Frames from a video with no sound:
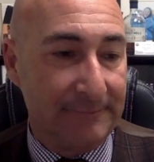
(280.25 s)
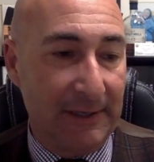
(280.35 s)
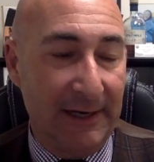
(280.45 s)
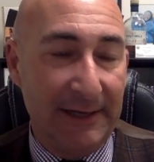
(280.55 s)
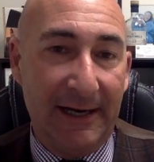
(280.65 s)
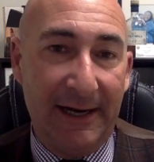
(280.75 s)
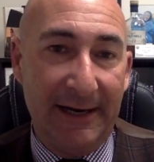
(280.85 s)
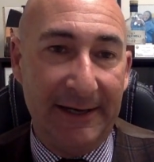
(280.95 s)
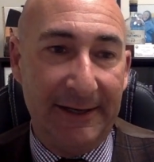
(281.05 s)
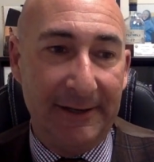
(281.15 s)
All right.
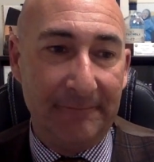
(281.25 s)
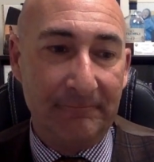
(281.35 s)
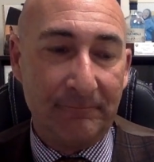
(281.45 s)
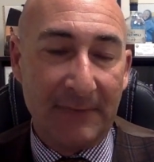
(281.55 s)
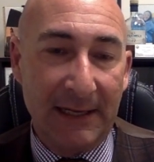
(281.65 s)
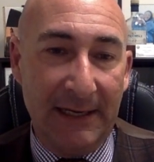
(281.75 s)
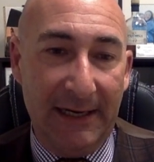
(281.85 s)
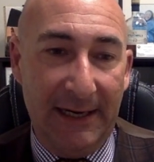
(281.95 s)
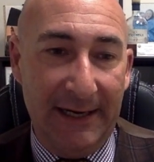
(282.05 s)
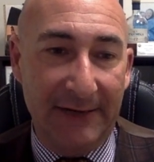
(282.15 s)
I, um, I